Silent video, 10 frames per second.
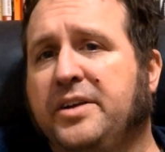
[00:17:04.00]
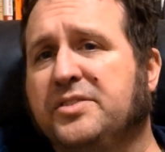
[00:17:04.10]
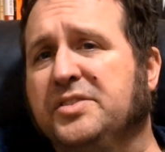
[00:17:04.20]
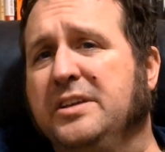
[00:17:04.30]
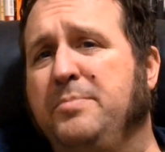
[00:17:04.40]

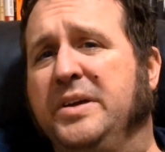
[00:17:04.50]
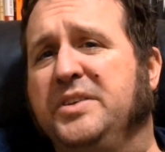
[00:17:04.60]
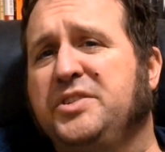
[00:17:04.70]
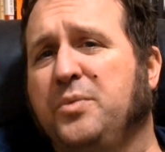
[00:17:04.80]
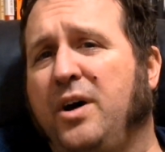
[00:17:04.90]
Eckersley
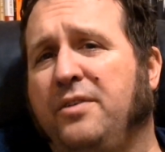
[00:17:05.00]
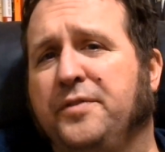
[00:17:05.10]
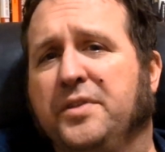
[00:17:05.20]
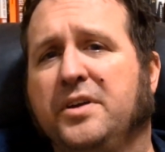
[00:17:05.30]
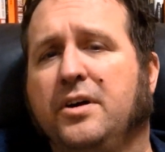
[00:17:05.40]
pitched well
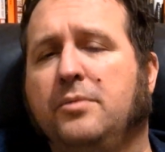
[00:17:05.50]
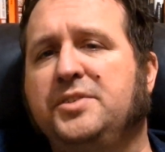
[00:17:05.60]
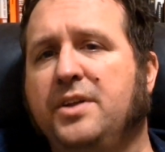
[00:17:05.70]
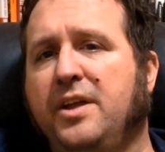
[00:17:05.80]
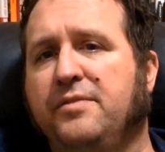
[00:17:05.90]
for the
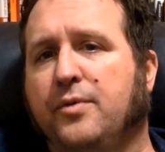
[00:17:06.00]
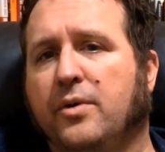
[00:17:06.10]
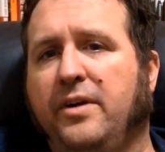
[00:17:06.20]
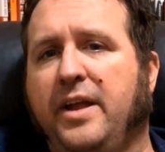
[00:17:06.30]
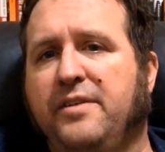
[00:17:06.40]
Cubs in
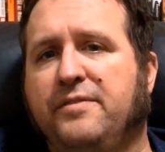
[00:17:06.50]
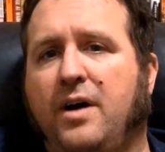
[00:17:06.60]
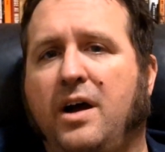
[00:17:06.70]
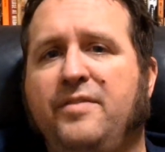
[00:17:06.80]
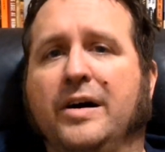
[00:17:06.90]
84 and
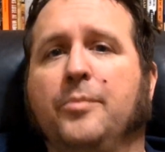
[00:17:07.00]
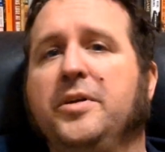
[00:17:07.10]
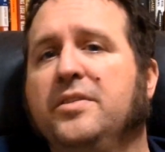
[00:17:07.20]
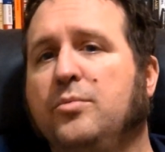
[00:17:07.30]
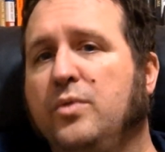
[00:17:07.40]
85,
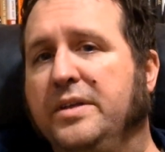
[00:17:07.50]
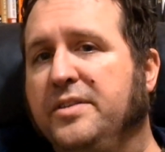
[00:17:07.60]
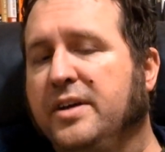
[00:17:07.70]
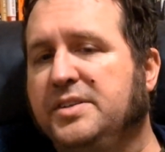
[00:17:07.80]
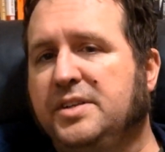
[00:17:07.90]
helping them win
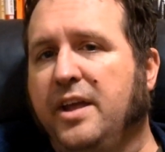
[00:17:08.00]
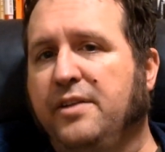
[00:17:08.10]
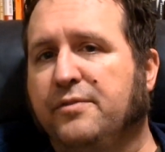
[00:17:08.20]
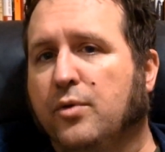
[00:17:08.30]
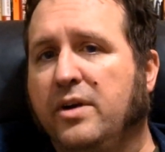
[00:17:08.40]
the
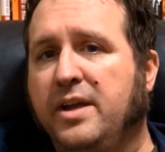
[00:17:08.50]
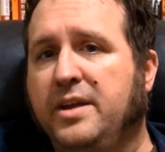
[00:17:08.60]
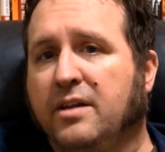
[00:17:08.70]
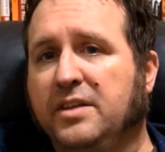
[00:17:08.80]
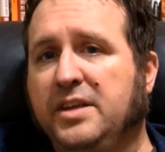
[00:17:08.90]
1984
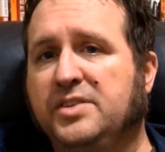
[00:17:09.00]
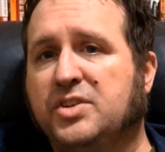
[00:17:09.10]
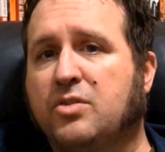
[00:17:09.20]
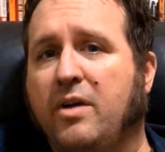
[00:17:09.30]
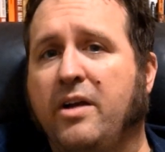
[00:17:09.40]
NL
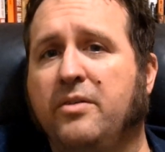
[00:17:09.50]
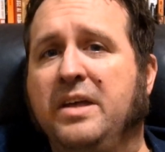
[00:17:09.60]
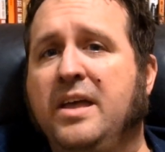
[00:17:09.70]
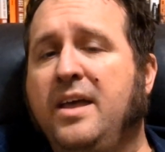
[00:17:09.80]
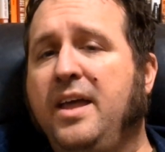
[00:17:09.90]
East crown